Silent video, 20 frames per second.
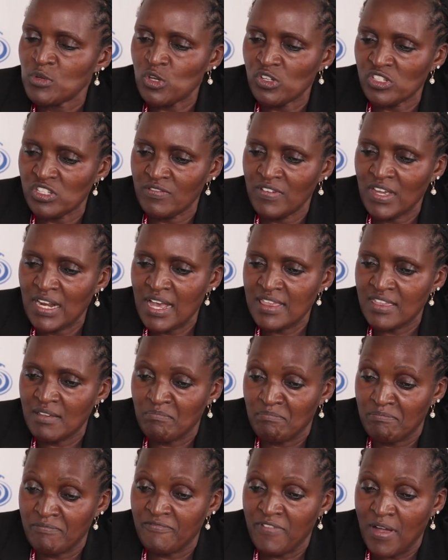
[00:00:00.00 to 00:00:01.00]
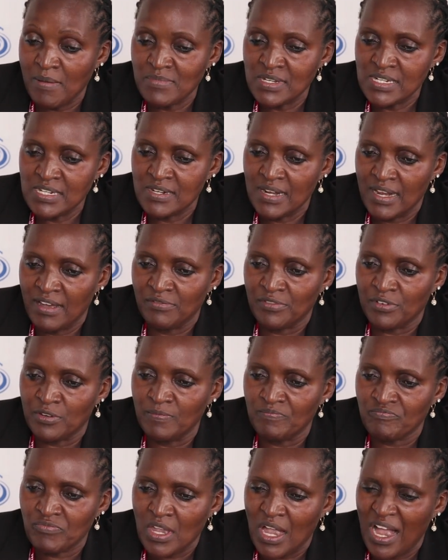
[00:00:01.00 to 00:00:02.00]
Because even at the family level,
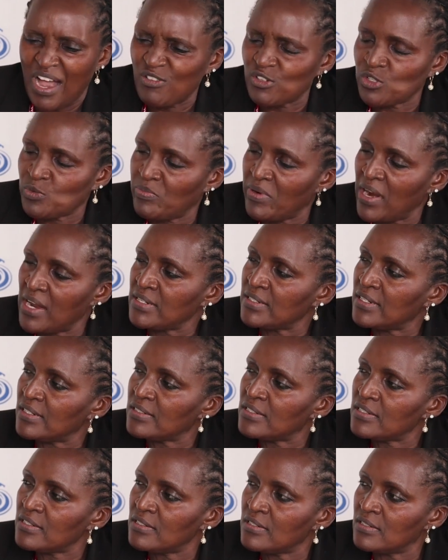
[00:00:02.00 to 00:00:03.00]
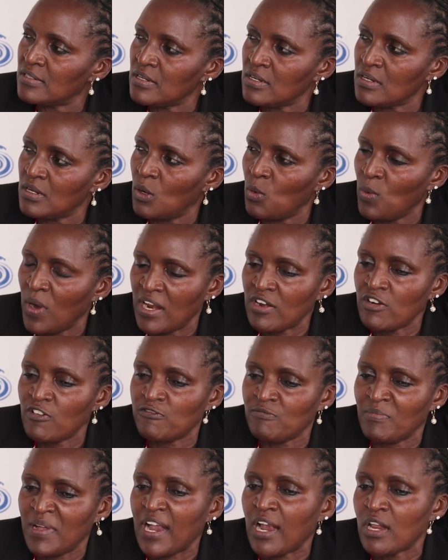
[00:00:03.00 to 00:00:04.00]
I was branded. One
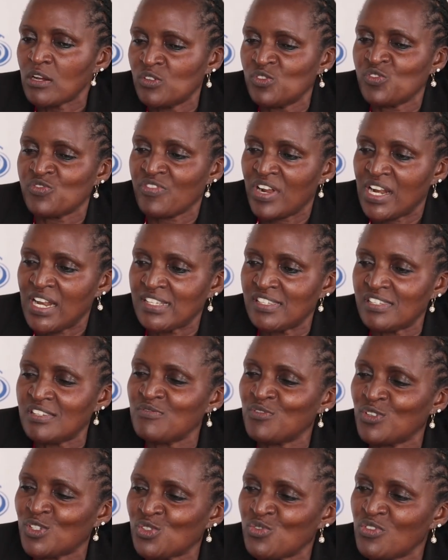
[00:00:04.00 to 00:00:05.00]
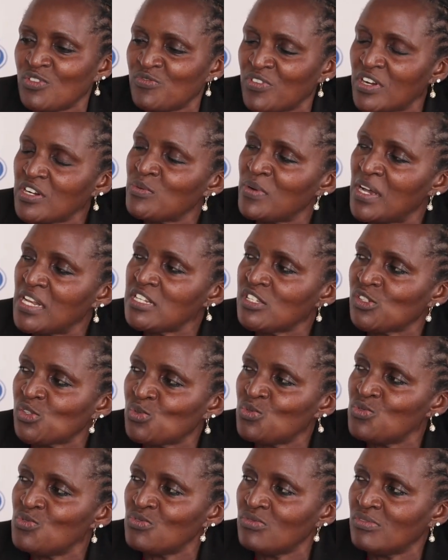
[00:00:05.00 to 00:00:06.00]
of my close relatives was doing very well in school.